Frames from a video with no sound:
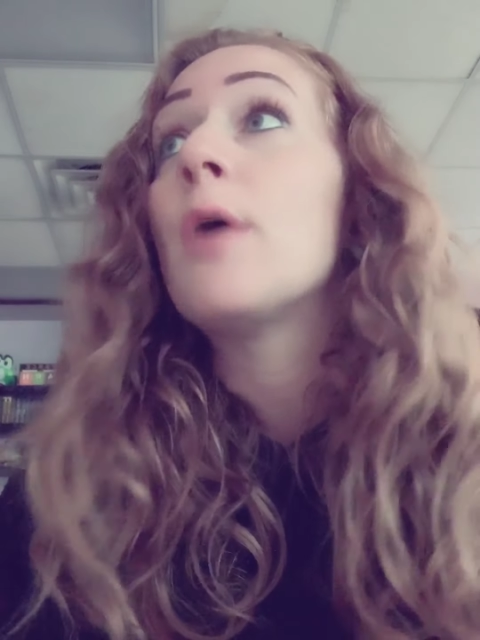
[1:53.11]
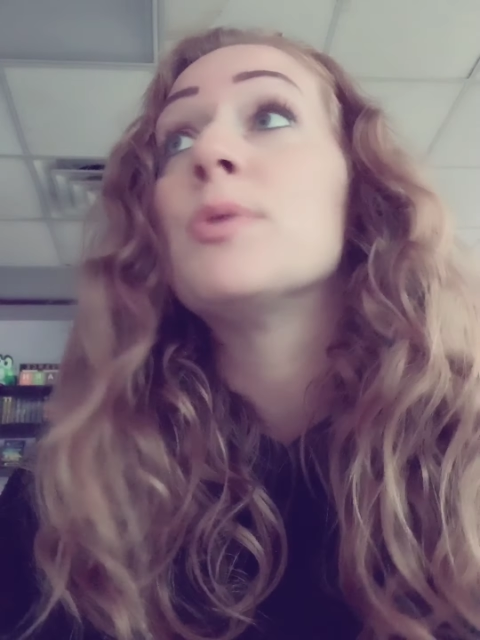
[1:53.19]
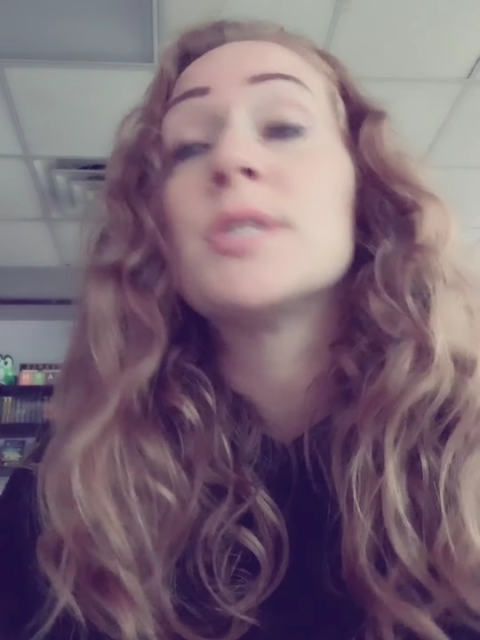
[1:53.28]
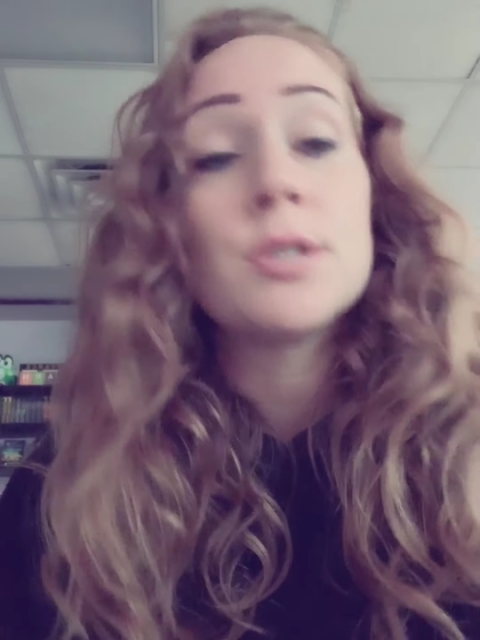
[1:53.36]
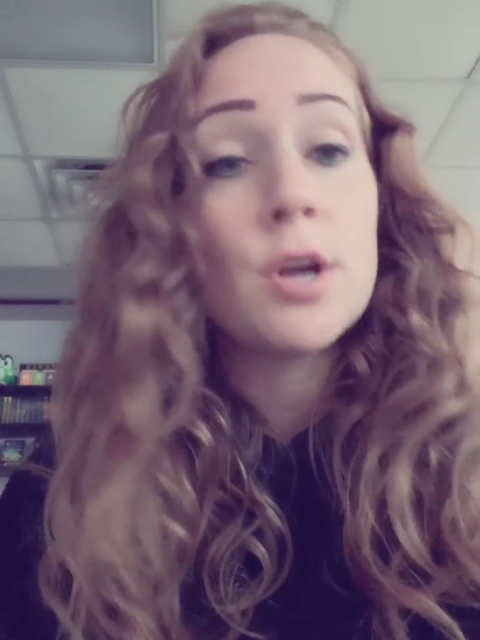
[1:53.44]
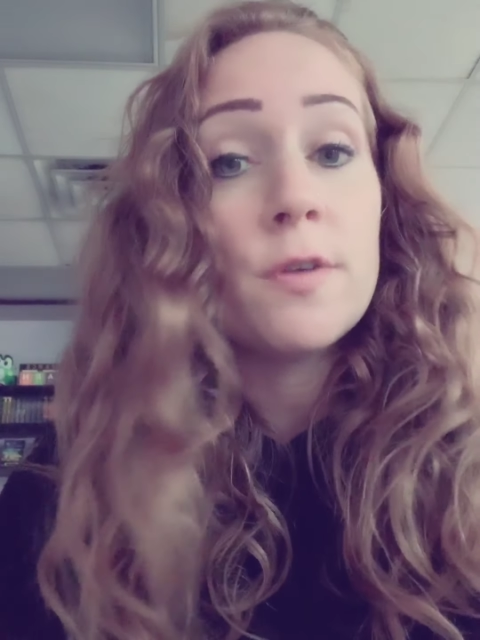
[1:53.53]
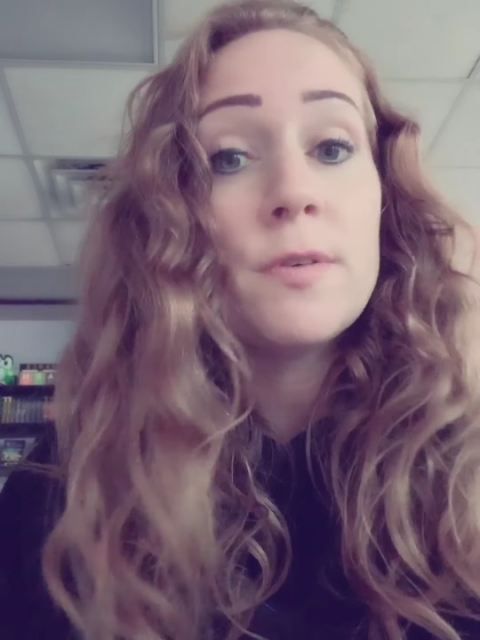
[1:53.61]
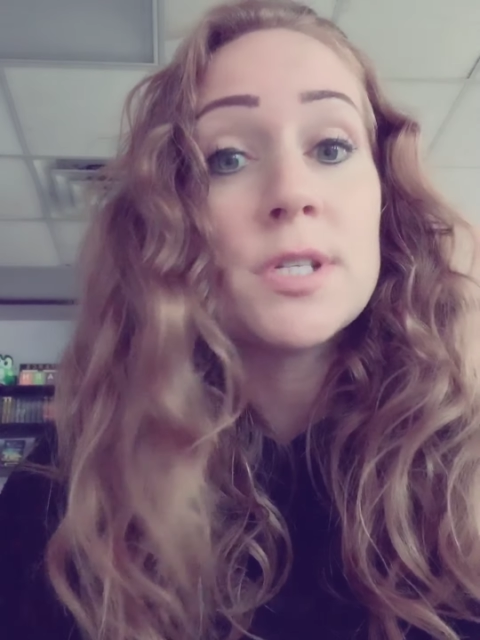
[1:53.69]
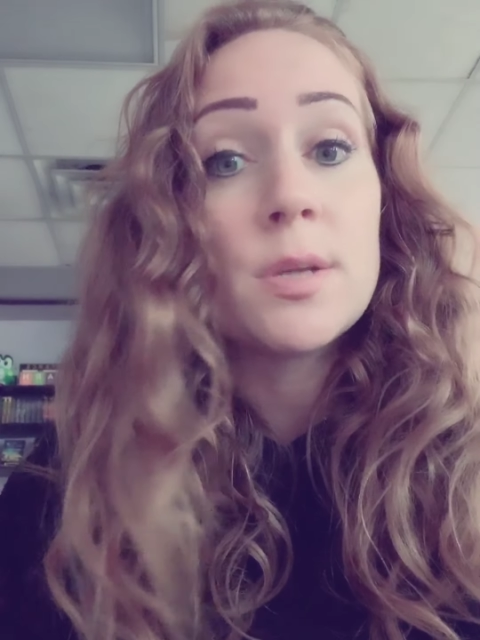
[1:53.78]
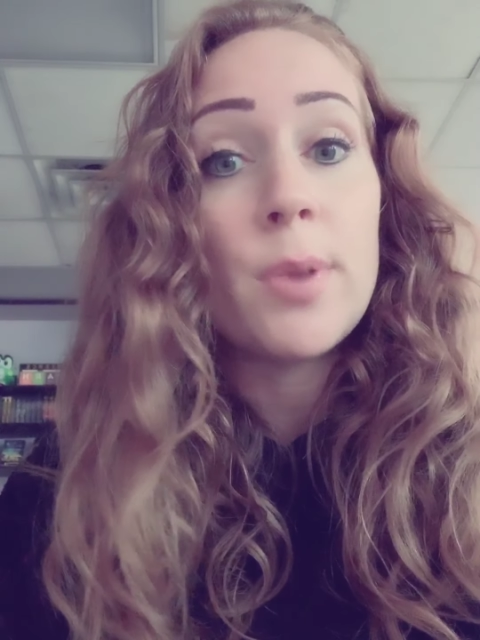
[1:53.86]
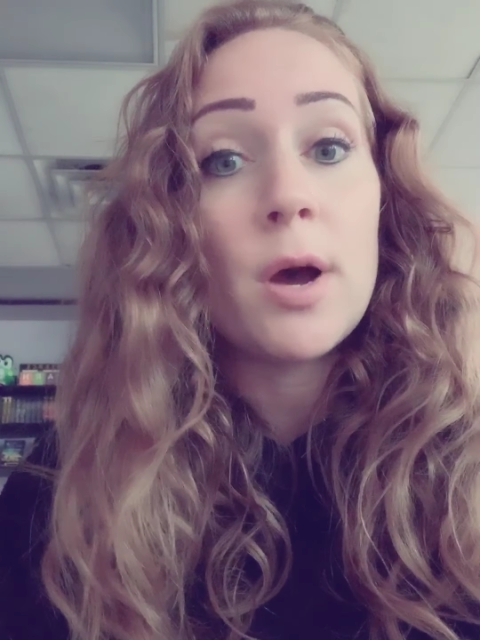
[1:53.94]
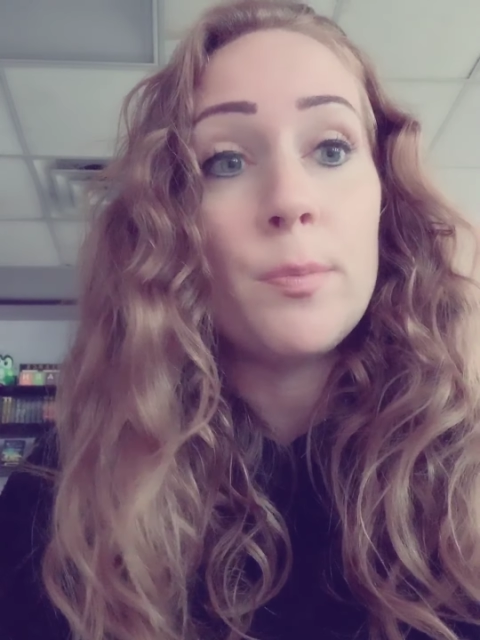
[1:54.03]
was nervous
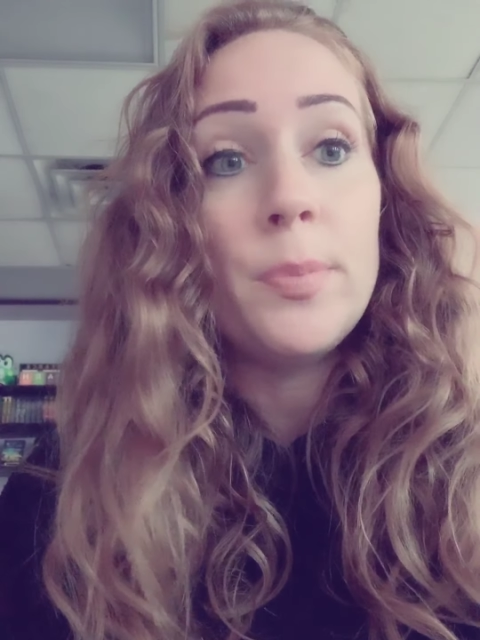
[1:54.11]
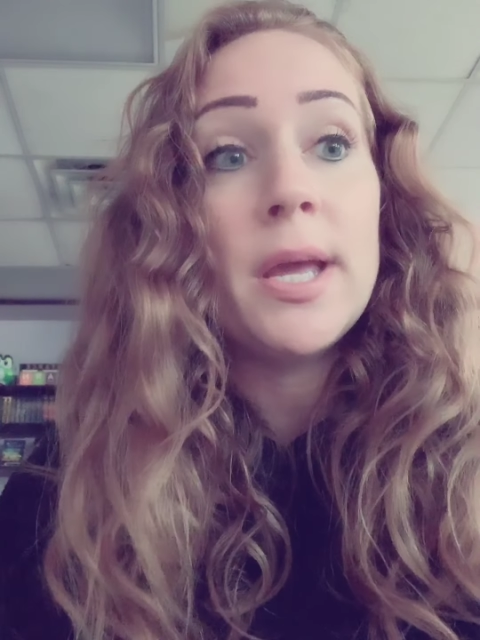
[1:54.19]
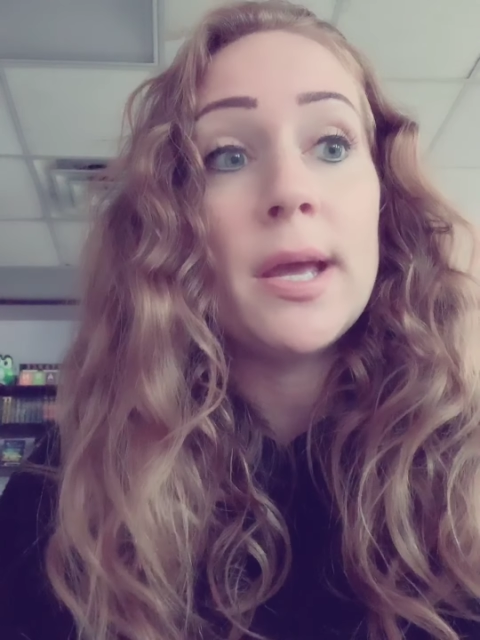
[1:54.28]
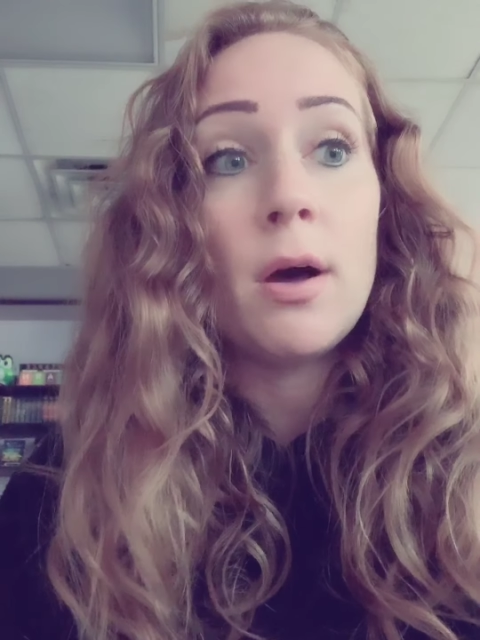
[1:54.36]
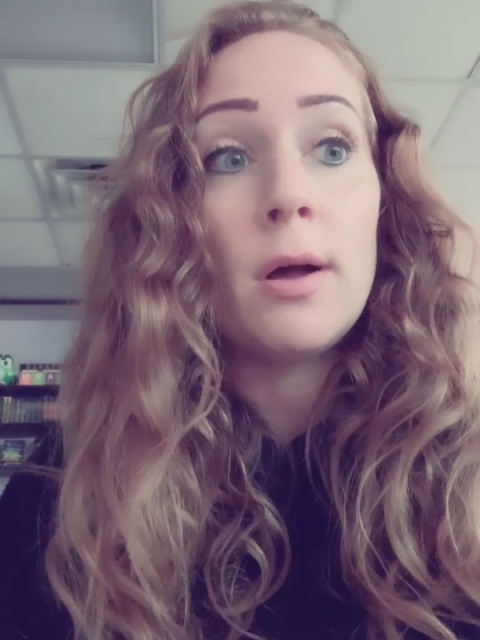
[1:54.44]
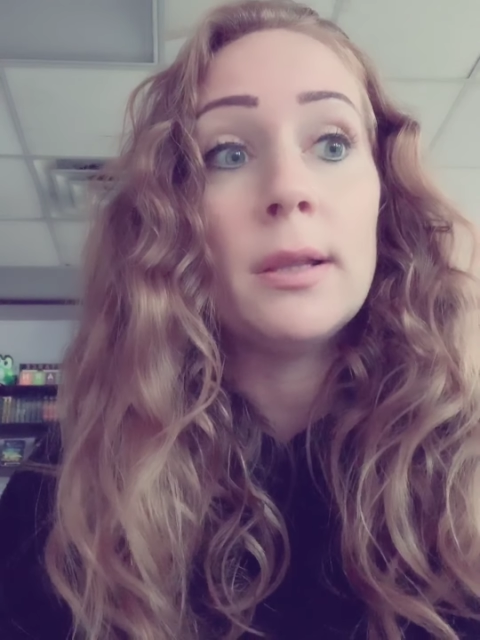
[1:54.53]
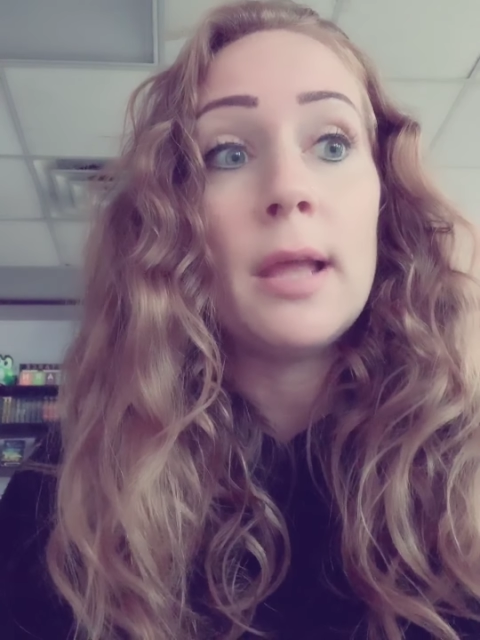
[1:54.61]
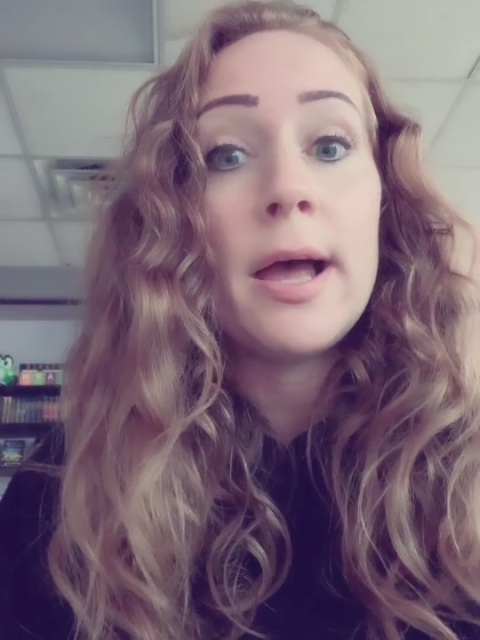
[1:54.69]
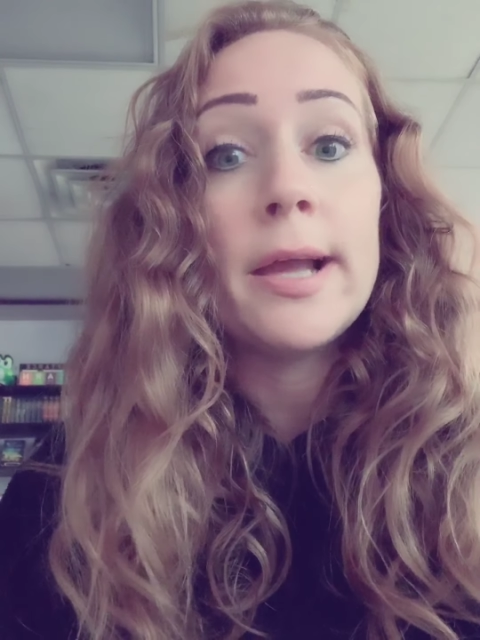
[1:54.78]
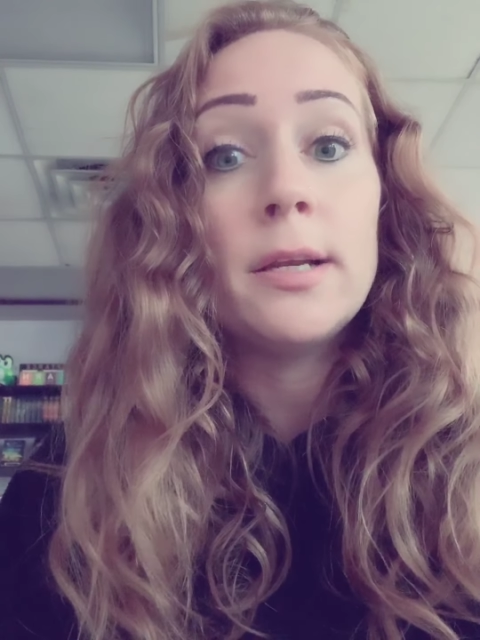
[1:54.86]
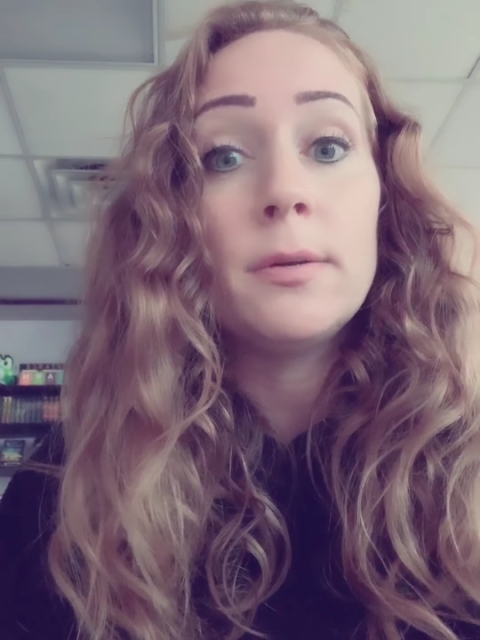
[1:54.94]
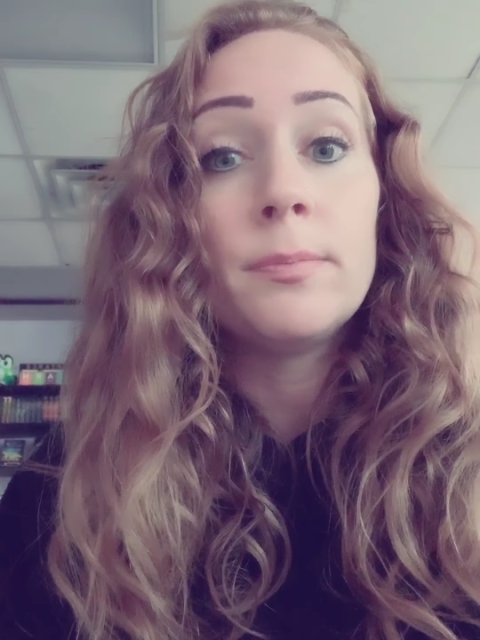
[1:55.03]
about being online.